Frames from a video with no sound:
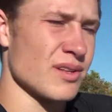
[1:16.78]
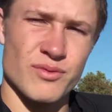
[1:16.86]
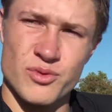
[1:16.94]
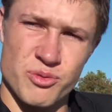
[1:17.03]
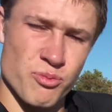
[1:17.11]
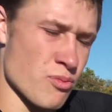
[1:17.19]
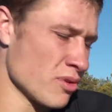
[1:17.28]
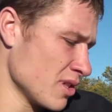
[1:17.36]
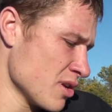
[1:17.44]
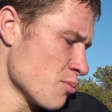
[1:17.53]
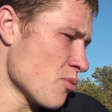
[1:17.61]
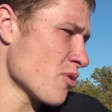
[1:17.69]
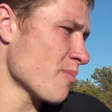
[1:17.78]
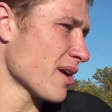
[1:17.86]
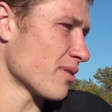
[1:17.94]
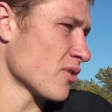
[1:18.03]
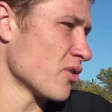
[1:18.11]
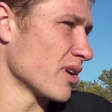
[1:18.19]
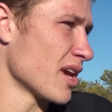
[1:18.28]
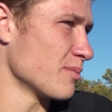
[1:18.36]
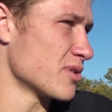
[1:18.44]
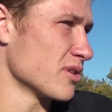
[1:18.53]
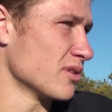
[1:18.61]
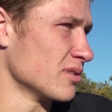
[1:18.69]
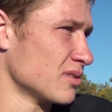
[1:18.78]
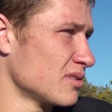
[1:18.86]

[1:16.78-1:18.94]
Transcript: with a little more of my throwing game too.